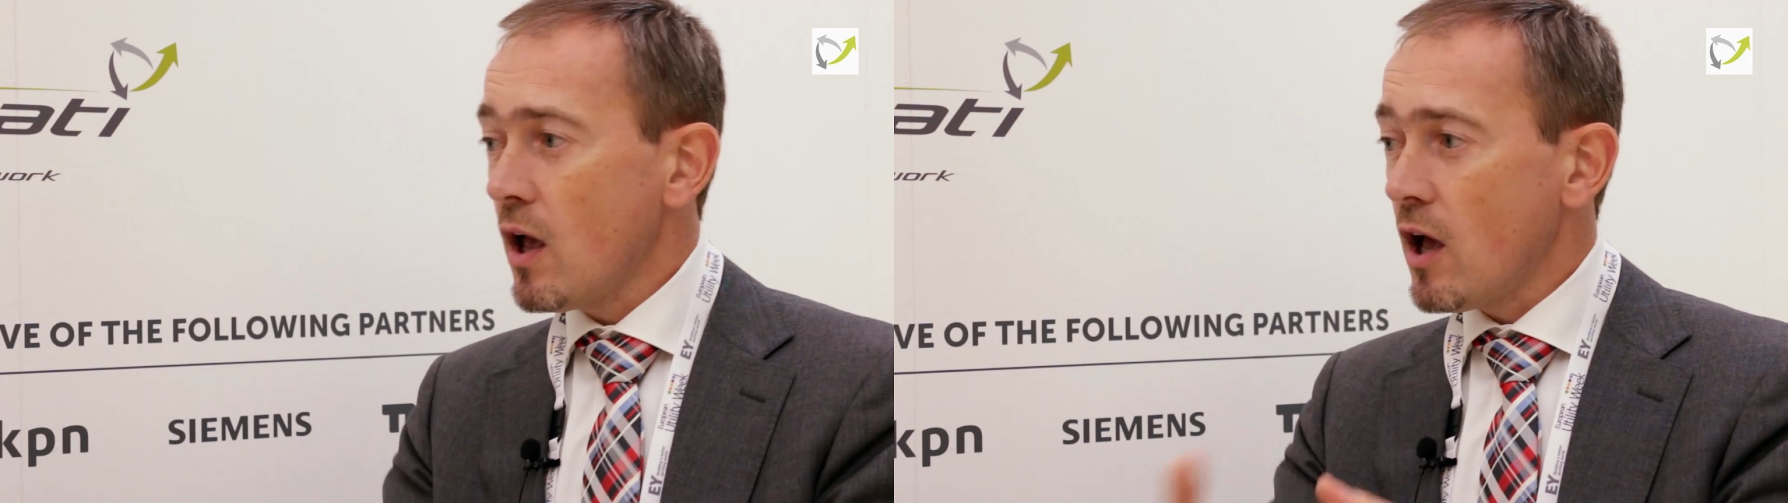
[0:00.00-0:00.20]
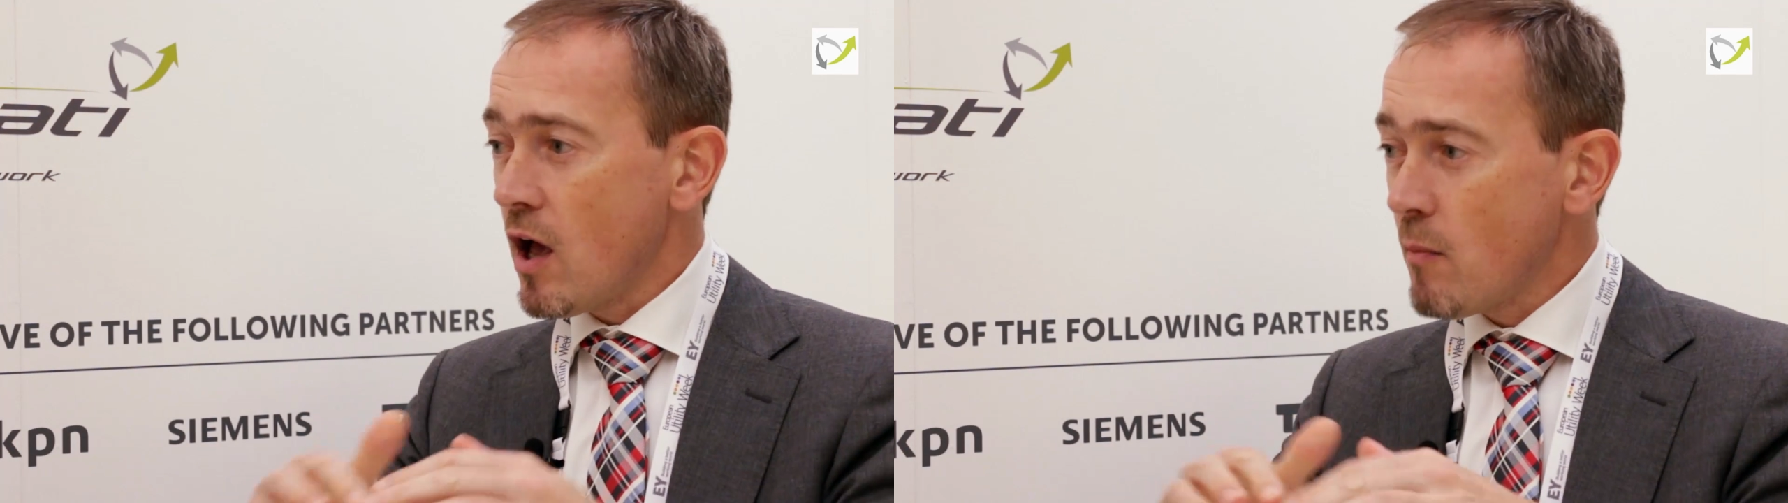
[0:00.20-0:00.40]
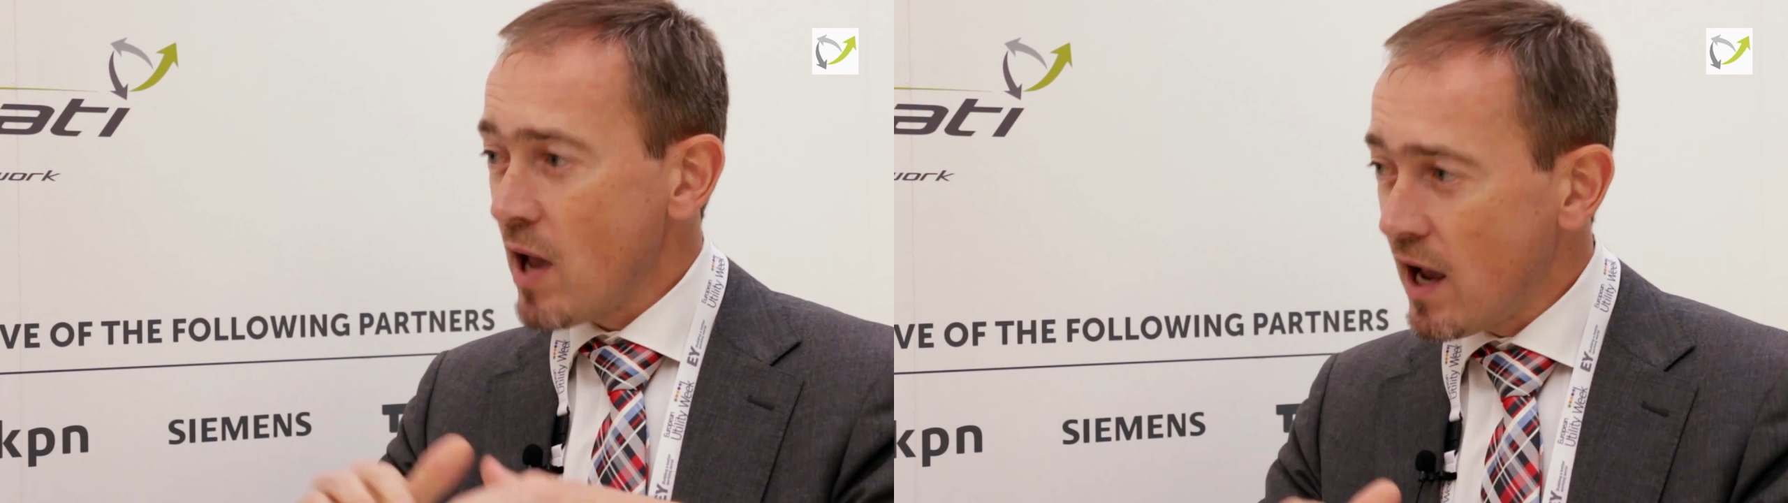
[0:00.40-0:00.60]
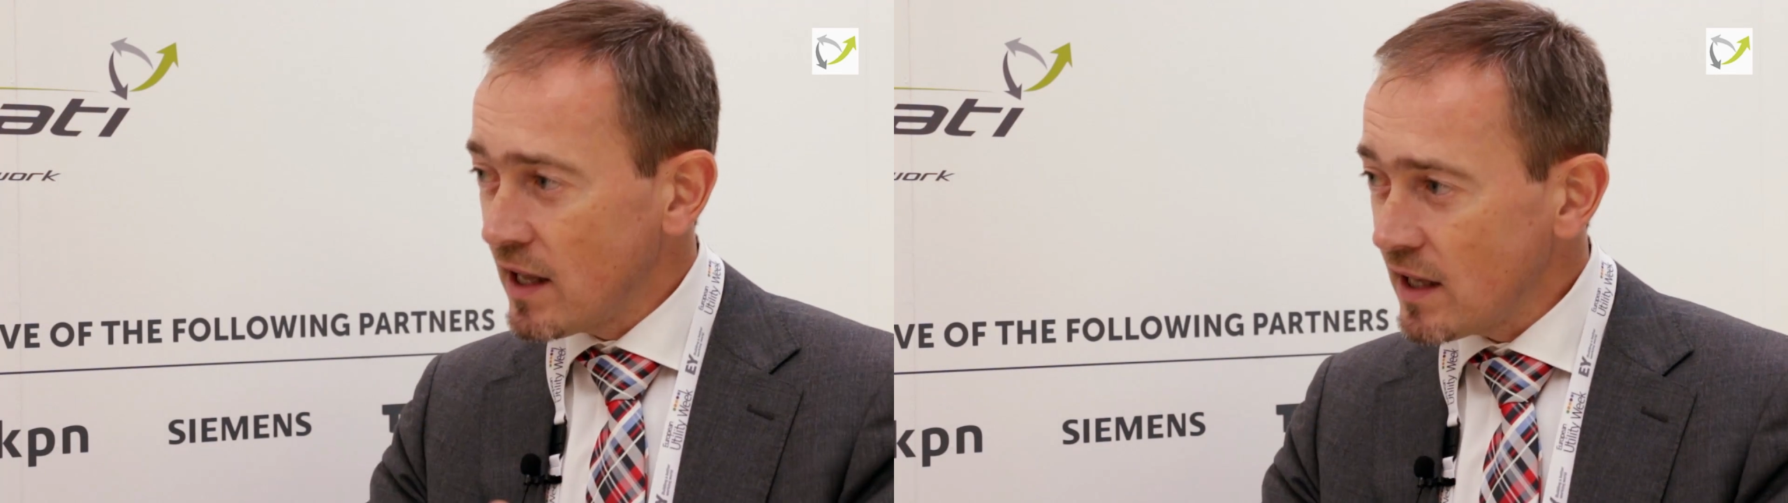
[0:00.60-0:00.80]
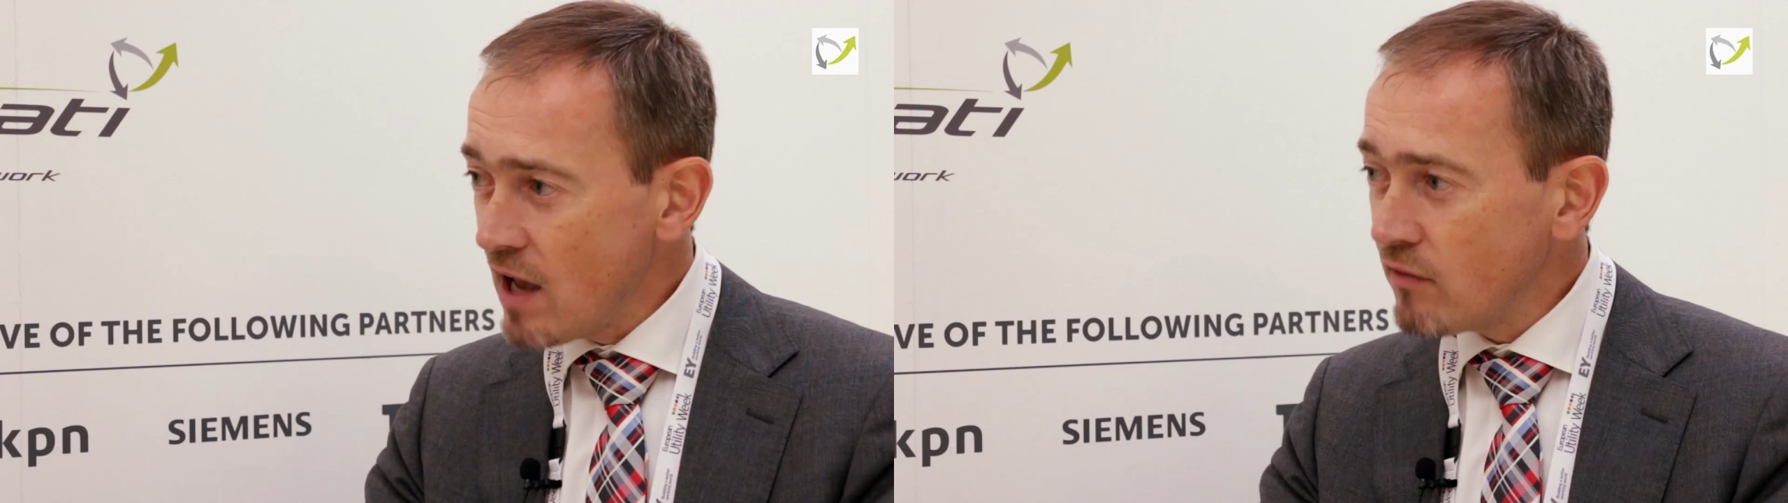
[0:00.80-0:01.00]

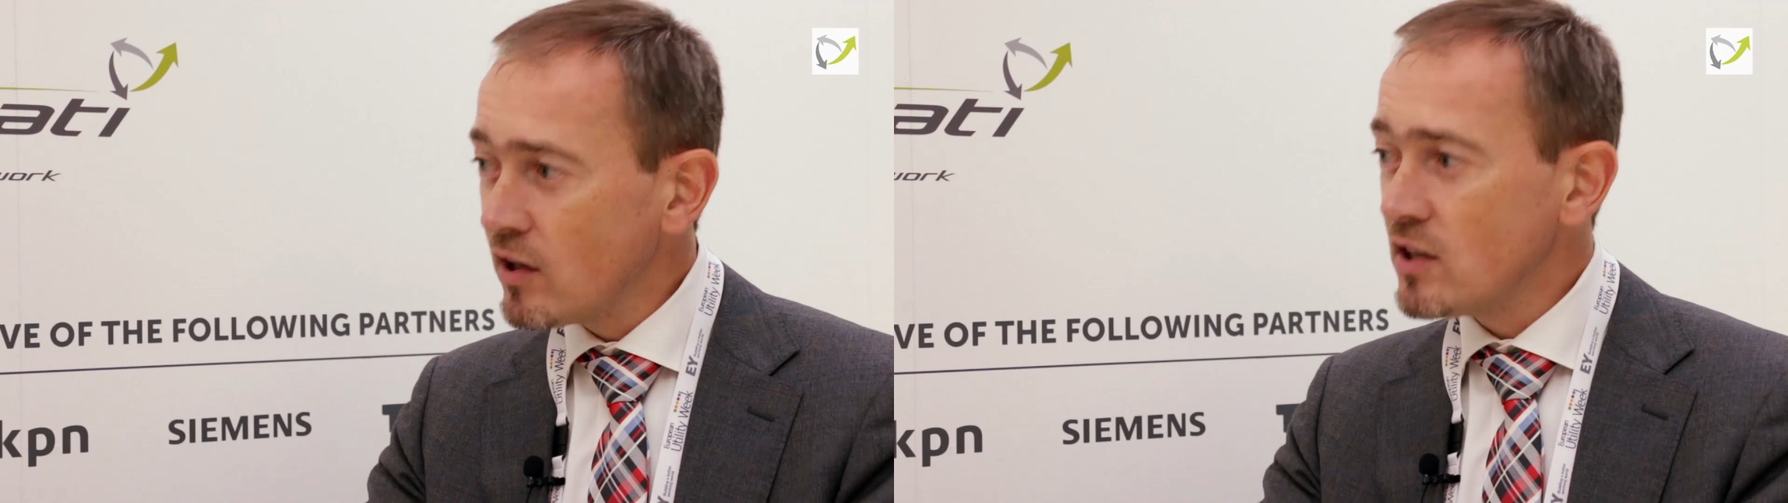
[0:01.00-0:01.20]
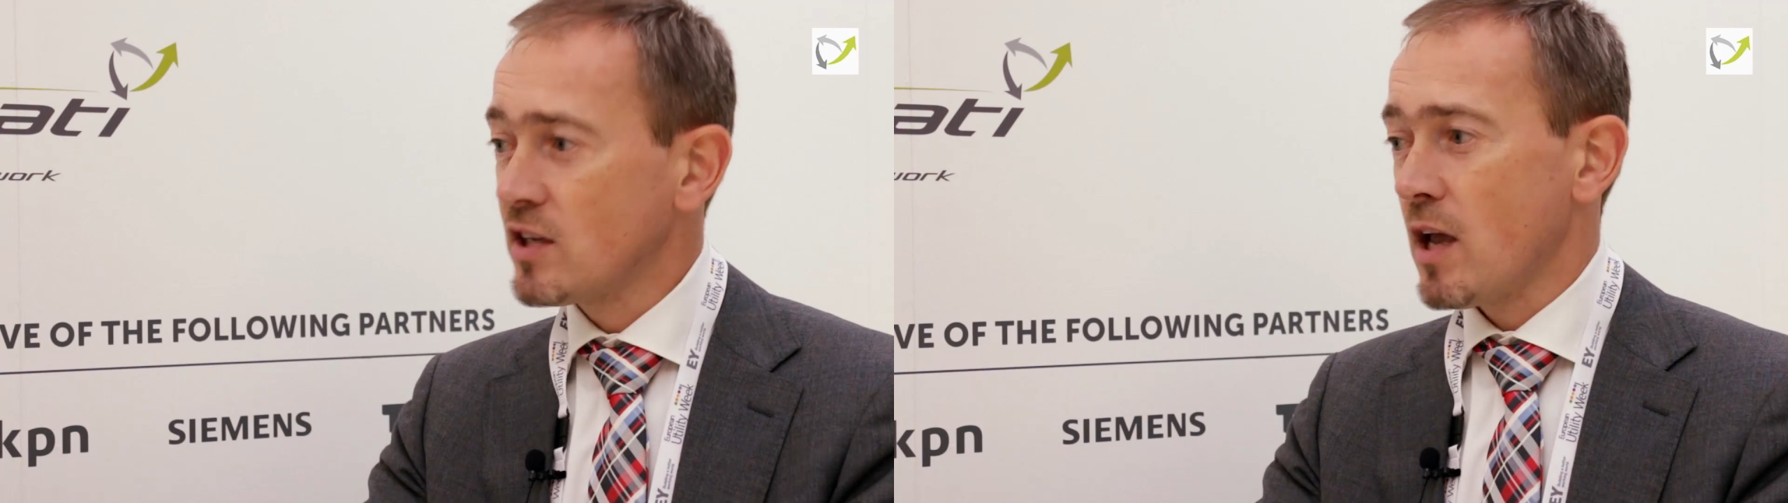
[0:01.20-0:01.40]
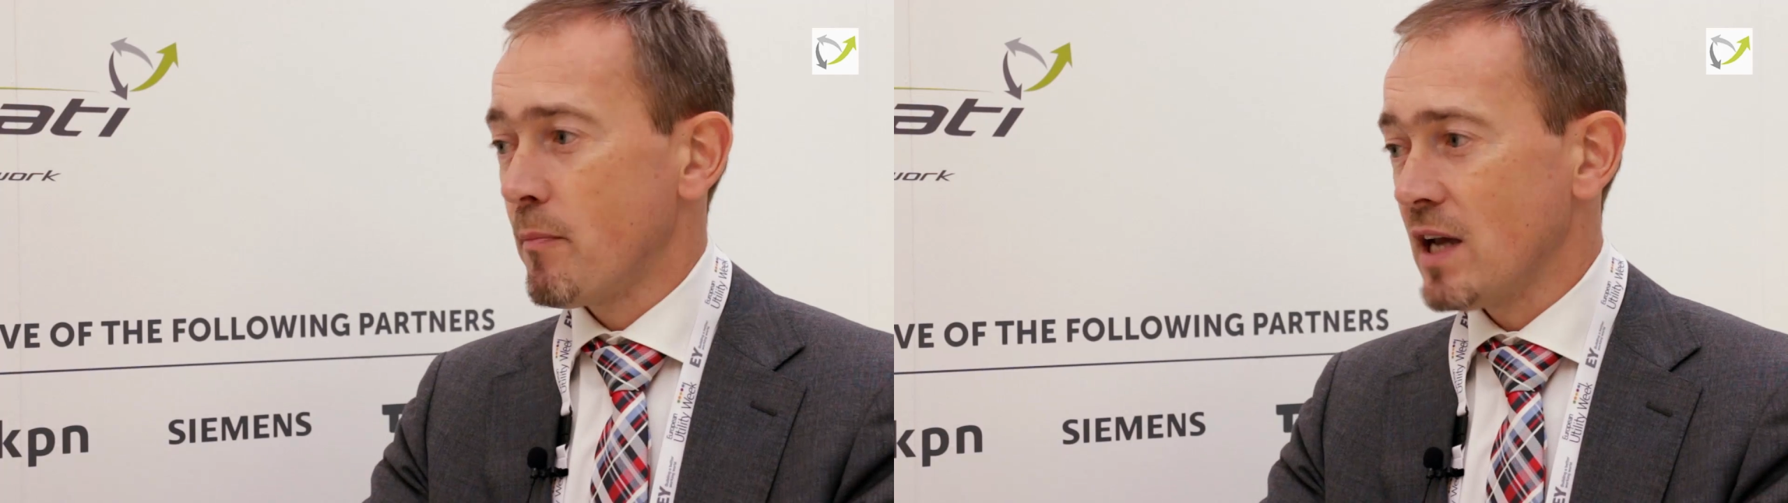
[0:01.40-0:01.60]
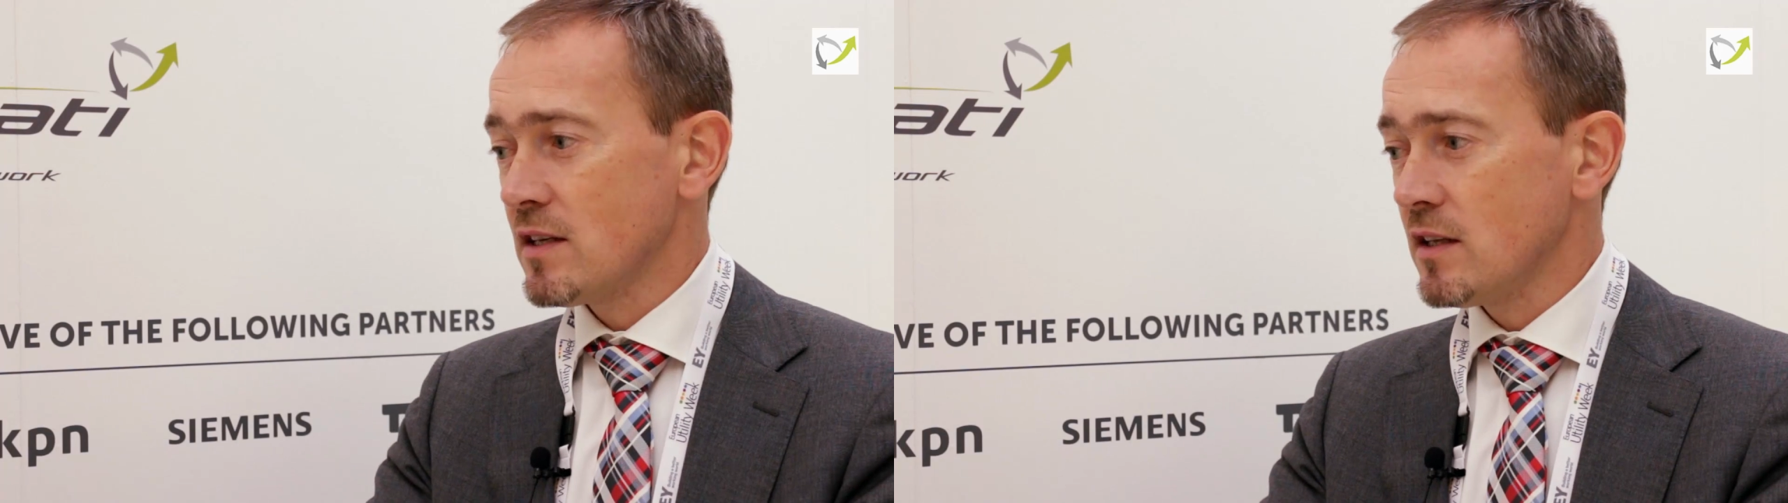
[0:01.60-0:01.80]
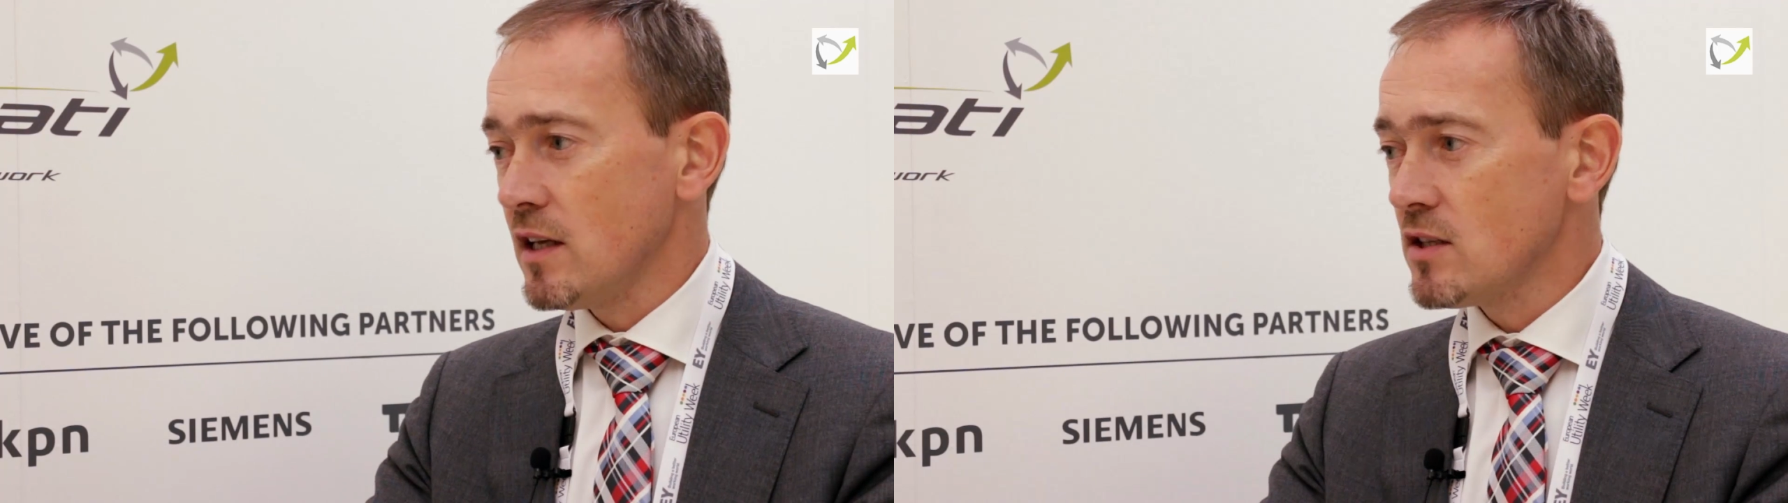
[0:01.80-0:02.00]
at average
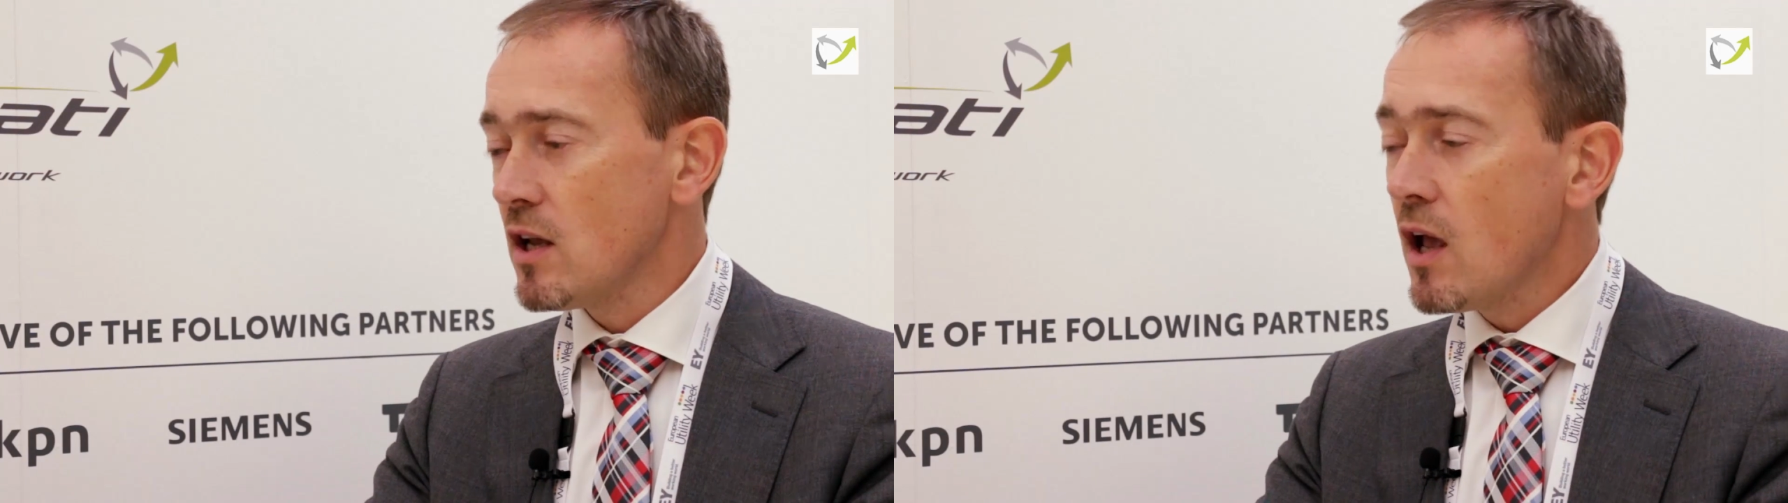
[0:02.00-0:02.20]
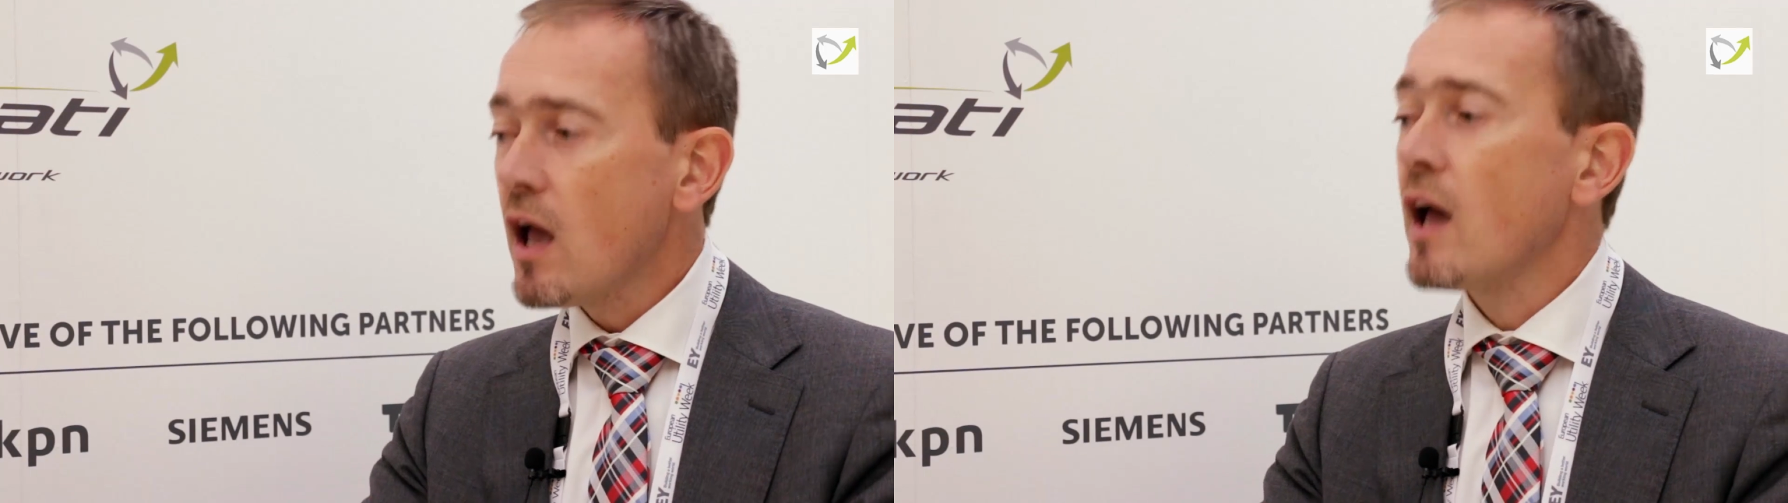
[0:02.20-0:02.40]
capacities